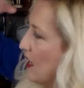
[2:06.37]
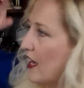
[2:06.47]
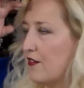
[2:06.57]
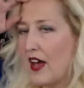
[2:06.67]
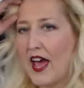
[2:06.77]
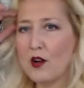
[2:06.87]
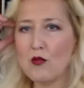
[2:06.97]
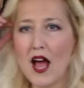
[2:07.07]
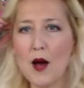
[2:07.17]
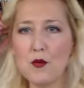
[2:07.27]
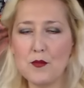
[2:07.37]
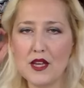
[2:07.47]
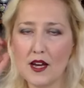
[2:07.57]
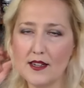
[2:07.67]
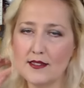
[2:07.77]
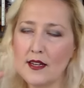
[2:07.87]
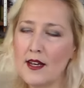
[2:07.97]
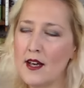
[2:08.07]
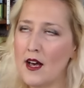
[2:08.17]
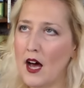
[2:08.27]
make kind of a head wrap because
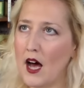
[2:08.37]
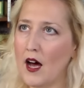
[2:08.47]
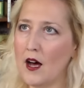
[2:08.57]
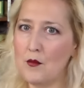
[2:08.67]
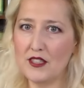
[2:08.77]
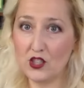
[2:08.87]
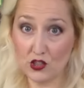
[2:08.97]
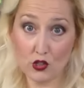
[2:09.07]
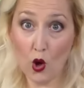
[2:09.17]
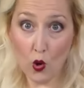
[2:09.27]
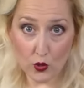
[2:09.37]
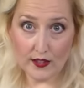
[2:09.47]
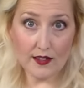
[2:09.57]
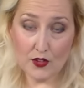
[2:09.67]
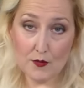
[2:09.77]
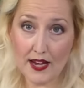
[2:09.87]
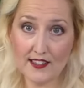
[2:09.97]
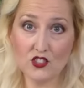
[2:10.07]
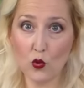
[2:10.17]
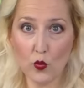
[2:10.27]
it's cold. I live in
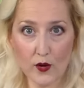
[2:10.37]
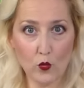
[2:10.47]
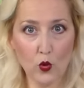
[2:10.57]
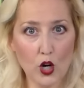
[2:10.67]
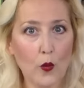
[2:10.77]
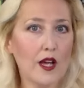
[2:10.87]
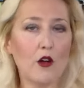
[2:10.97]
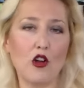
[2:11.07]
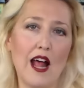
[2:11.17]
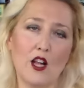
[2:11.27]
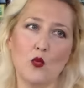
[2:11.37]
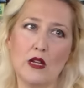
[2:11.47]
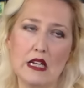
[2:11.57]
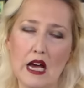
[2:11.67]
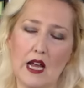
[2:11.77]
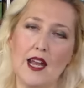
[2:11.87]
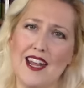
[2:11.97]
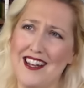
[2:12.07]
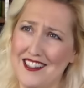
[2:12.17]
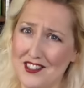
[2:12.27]
Maine, so when we're going out on Halloween night,
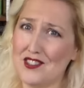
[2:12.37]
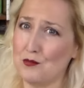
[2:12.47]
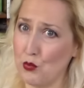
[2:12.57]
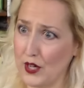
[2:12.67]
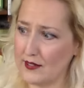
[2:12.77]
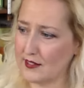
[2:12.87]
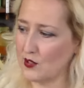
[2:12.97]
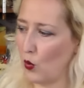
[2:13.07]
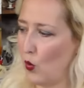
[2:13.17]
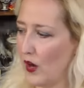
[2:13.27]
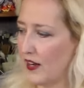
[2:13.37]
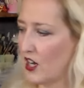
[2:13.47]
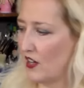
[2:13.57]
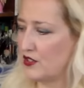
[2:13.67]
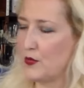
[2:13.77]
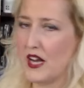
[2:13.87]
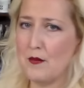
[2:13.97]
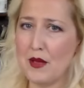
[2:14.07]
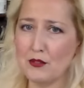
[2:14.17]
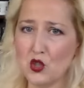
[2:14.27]
it is brisk. So I wanted a costume that
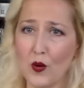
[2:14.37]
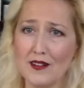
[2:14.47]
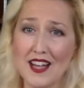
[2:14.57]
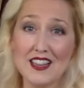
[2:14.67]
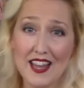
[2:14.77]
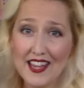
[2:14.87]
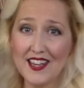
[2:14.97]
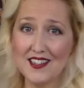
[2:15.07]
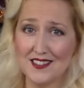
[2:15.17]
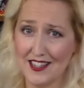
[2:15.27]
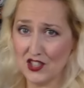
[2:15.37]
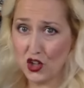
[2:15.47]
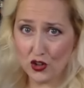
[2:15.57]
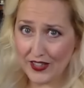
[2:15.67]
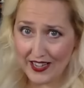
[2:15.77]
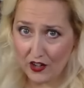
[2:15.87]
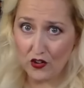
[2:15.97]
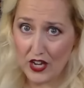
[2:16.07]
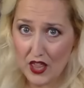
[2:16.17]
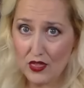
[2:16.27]
I'd be able to wear like leggings and a turtleneck
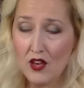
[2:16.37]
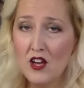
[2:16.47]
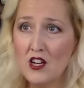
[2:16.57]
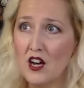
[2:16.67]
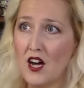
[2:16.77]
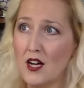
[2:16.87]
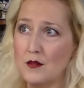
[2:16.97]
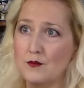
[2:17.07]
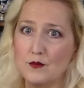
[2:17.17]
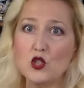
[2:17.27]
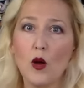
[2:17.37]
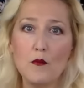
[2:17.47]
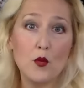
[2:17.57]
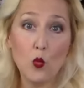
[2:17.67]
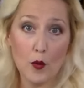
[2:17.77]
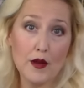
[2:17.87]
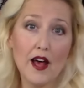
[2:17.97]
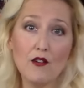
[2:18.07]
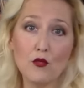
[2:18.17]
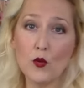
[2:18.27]
underneath, so I'd be warm
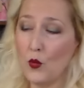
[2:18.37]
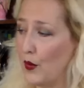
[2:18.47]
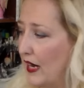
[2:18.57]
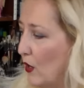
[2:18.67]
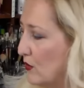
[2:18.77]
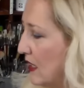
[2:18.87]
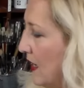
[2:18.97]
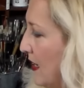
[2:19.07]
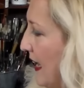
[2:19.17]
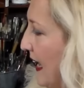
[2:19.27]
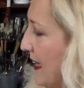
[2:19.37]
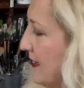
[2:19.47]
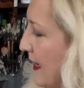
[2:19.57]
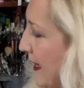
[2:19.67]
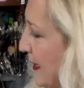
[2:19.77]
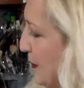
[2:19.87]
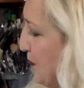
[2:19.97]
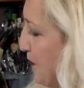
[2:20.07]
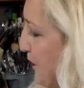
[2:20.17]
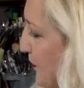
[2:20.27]
enough when we went out
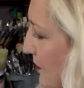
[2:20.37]
and